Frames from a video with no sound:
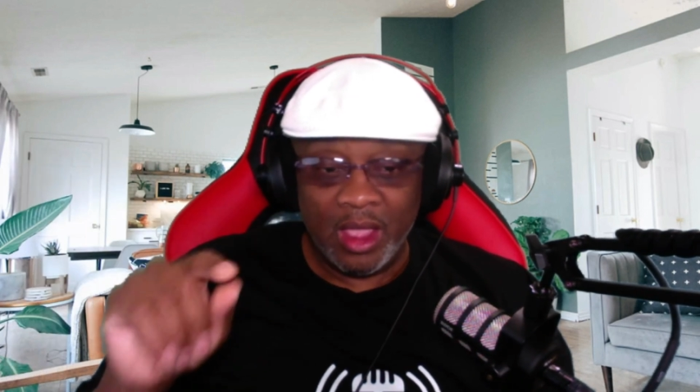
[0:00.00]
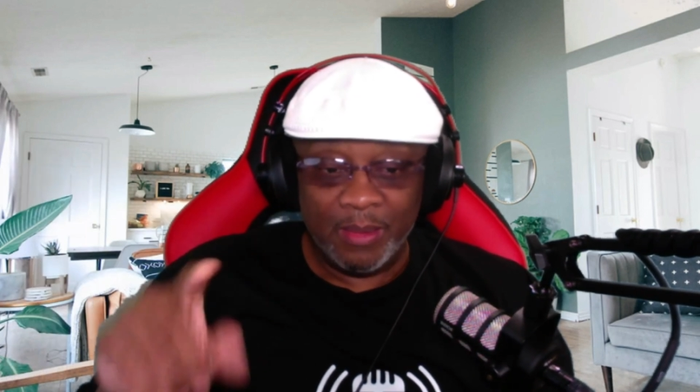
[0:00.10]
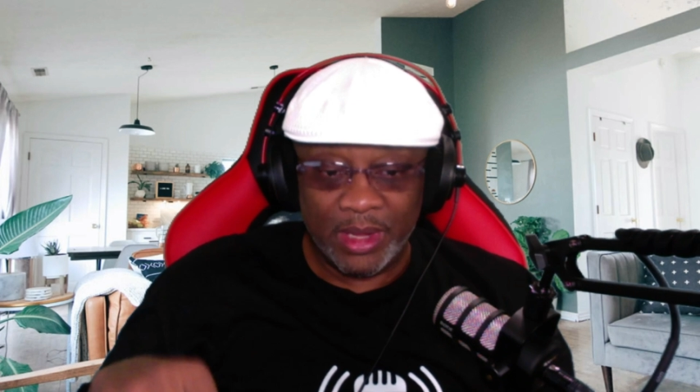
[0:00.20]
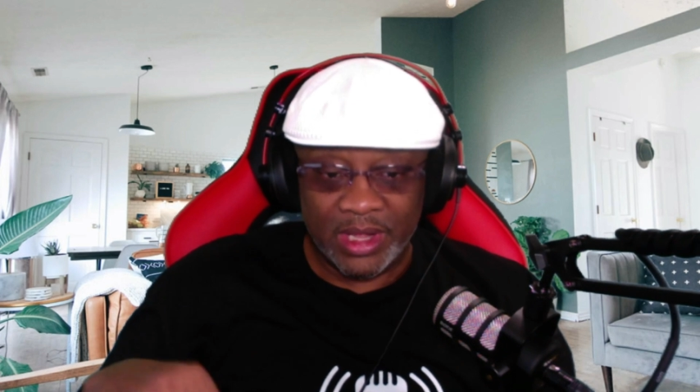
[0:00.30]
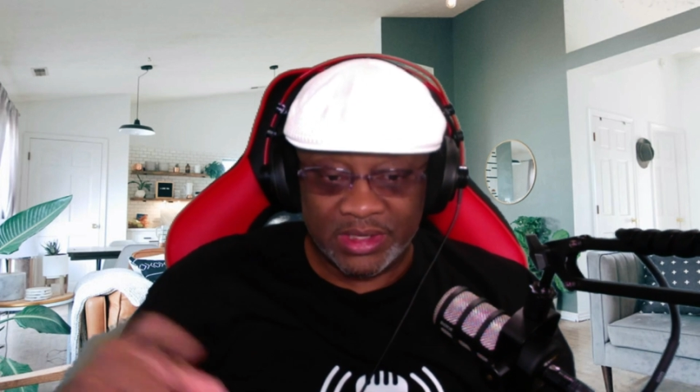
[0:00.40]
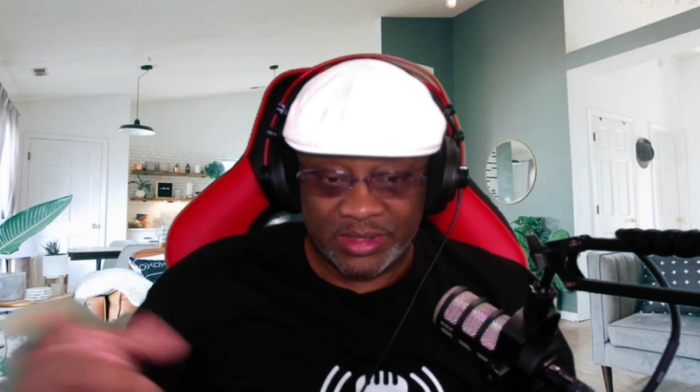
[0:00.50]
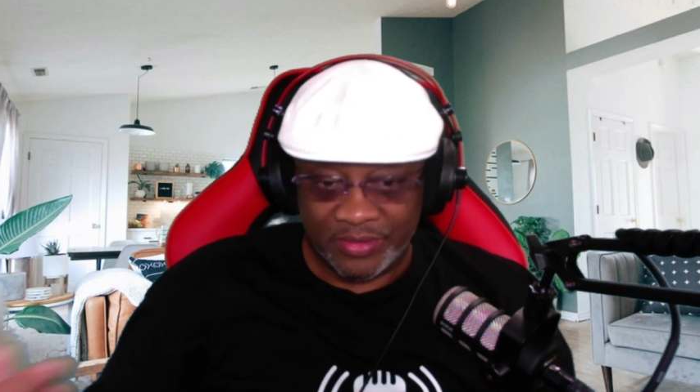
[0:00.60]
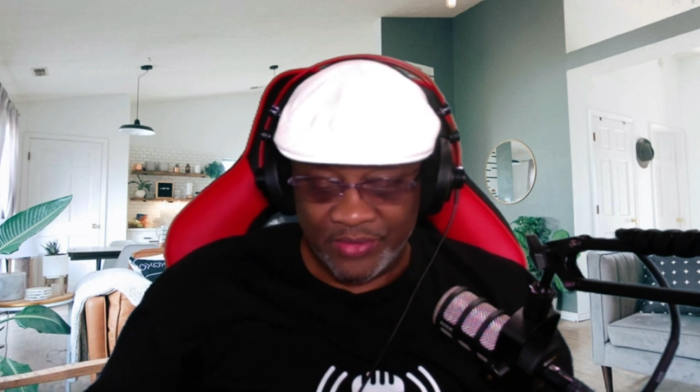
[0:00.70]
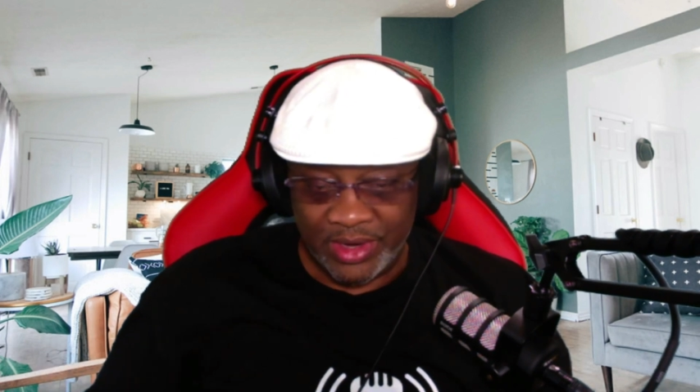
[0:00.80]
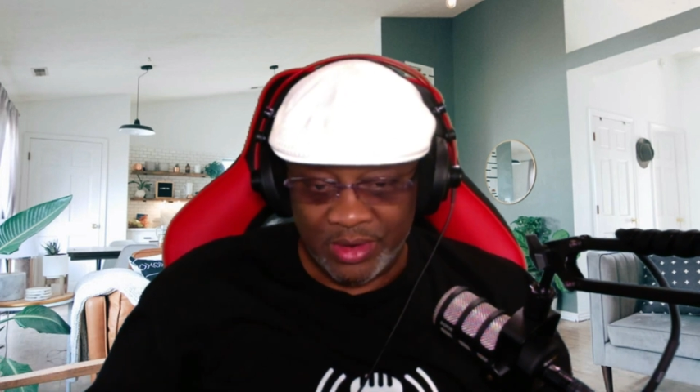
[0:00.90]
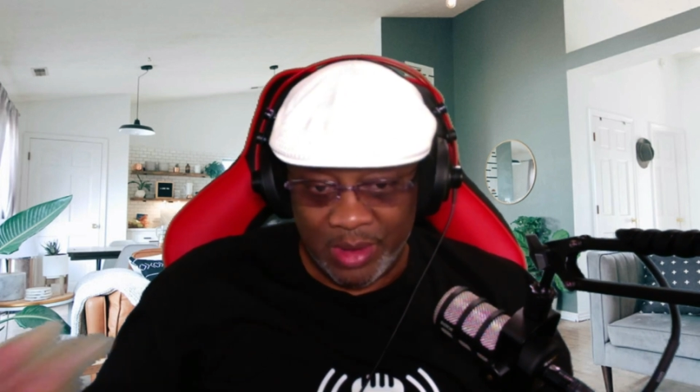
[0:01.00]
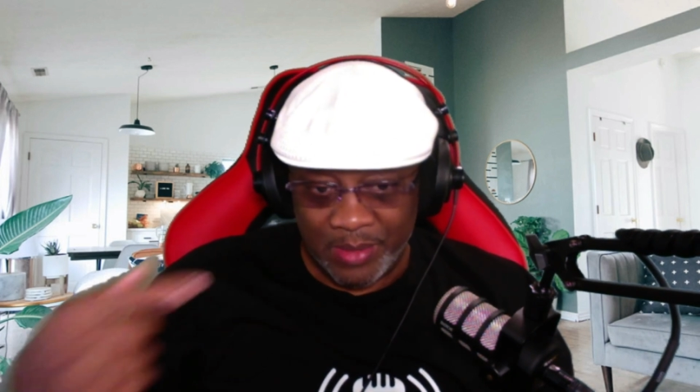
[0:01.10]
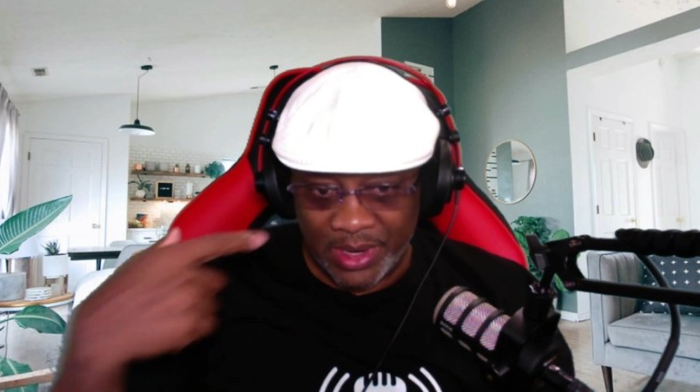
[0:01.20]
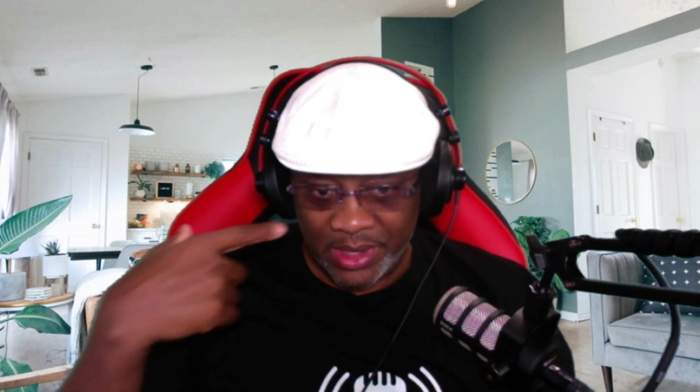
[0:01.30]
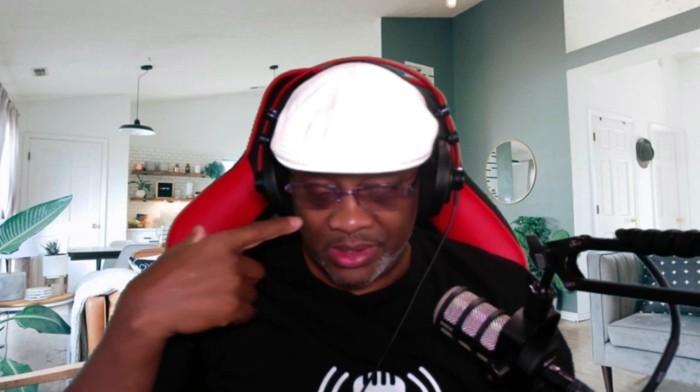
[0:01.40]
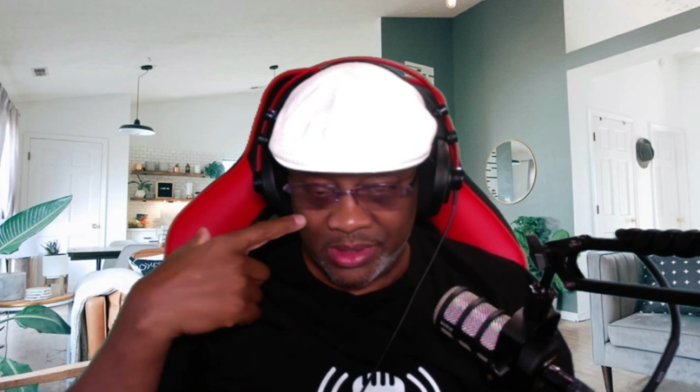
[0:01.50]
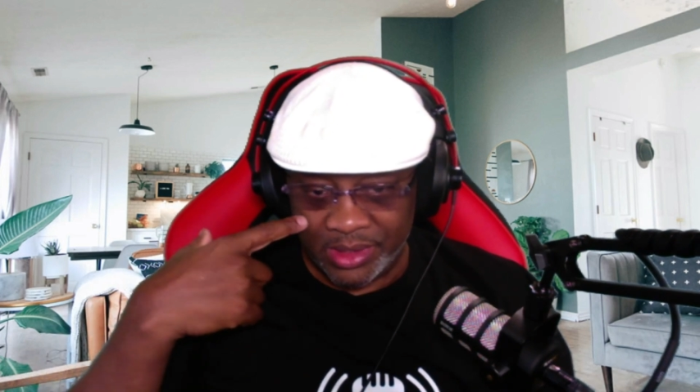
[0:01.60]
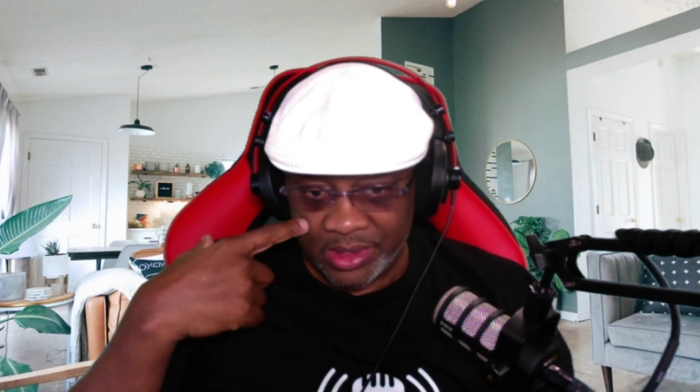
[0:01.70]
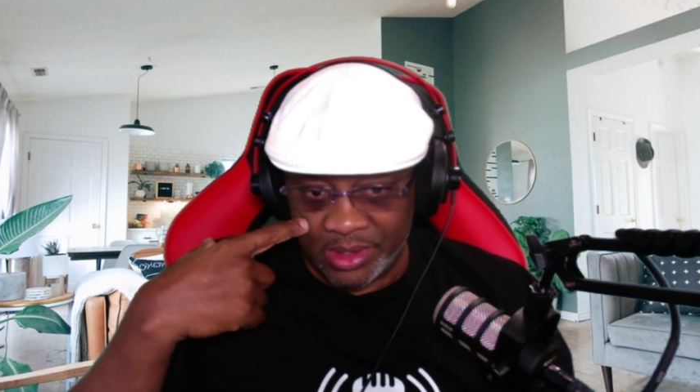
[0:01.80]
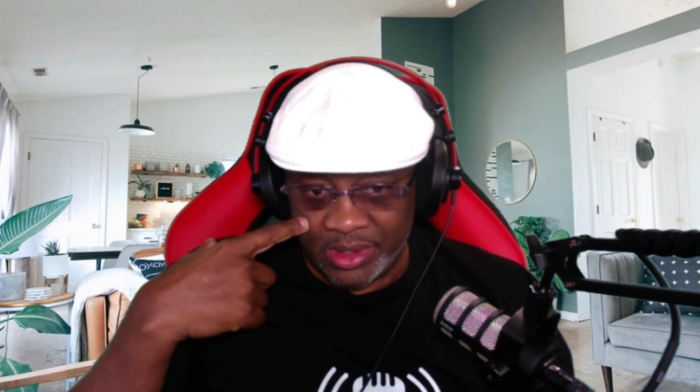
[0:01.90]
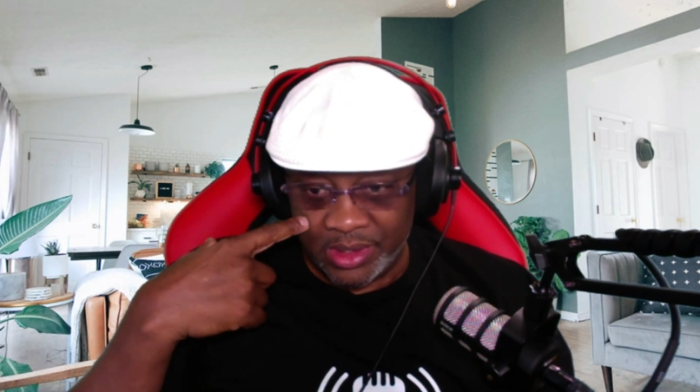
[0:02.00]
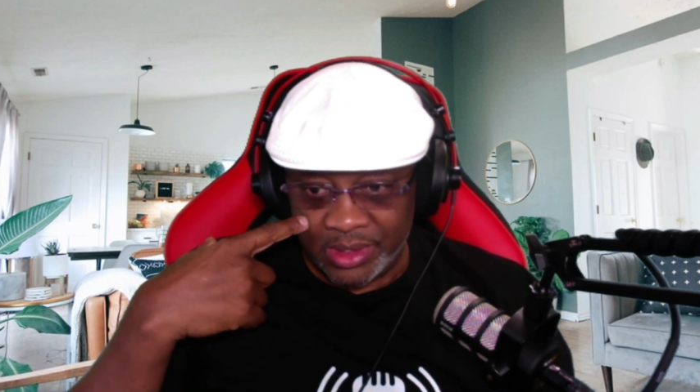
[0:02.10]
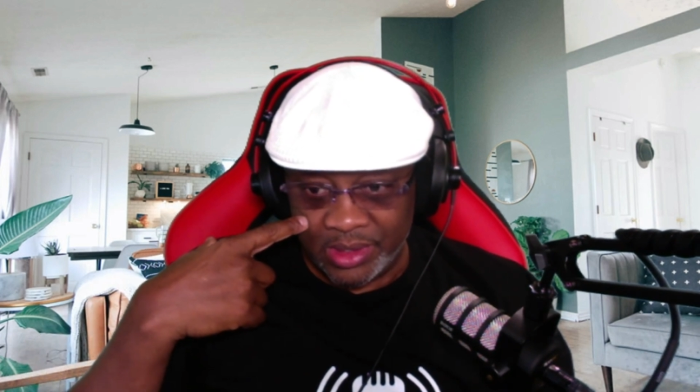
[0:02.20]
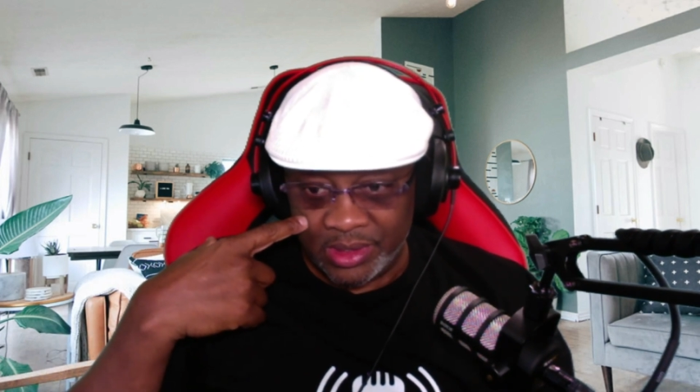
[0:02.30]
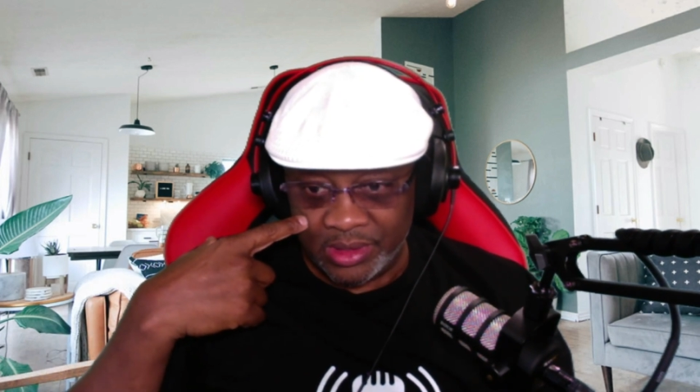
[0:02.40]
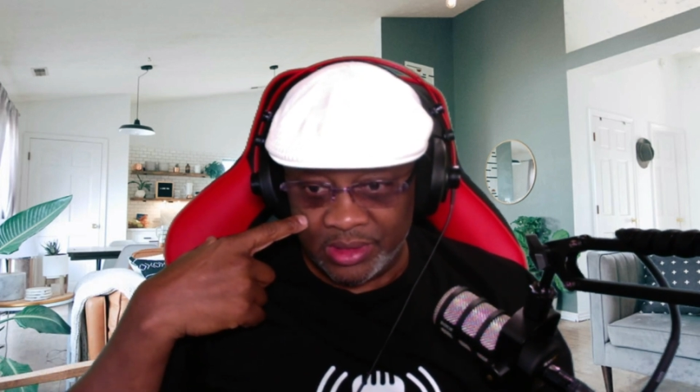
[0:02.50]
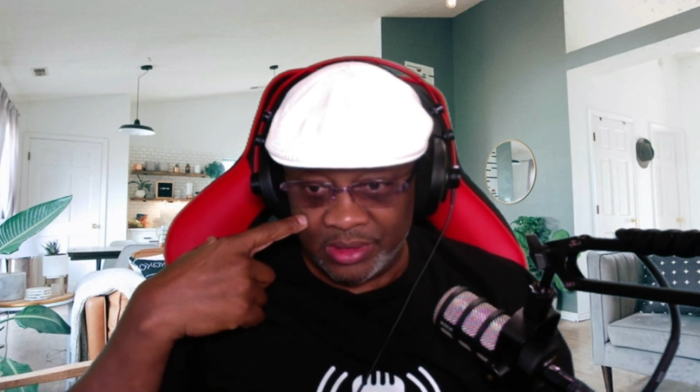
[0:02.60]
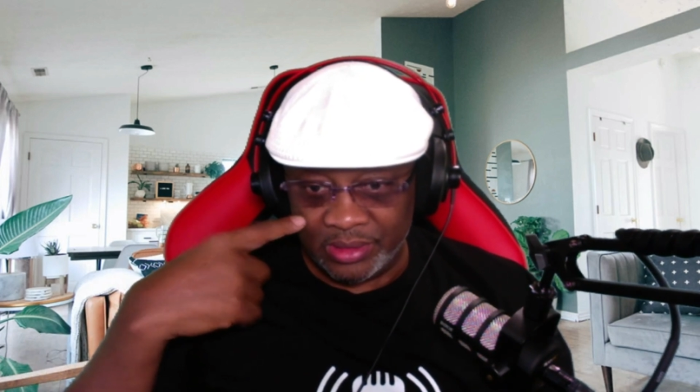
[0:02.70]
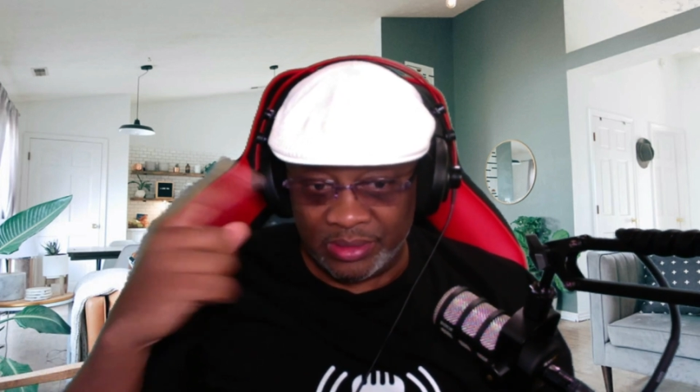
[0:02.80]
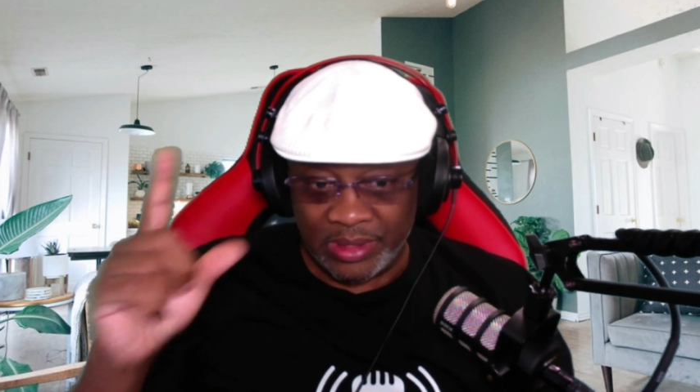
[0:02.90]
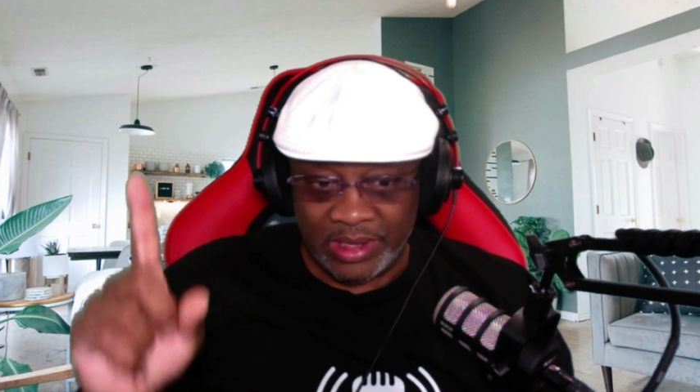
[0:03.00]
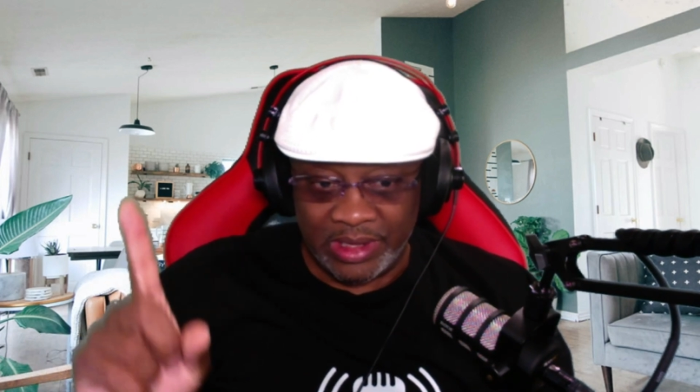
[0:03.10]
Because of the video I made, they